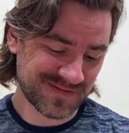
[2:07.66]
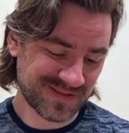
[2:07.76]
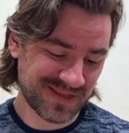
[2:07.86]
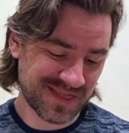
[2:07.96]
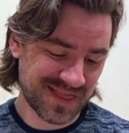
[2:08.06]

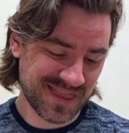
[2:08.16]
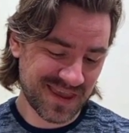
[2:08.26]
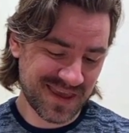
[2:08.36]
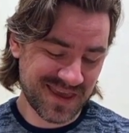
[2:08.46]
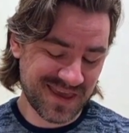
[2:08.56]

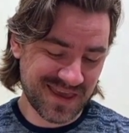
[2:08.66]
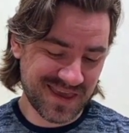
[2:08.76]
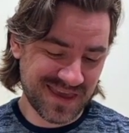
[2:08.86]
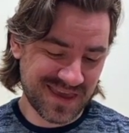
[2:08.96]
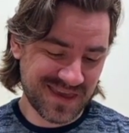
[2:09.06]

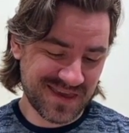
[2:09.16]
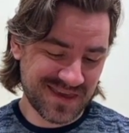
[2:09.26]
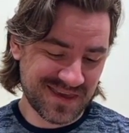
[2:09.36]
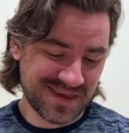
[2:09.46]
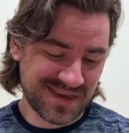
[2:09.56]

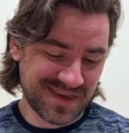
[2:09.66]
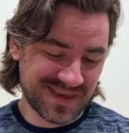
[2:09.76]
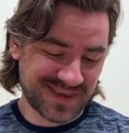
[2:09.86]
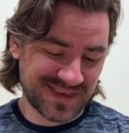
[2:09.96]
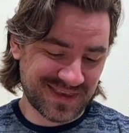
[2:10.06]

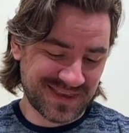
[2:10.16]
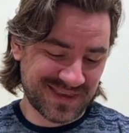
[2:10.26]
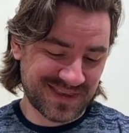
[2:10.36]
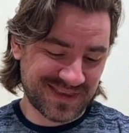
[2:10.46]
No one is speaking in this clip.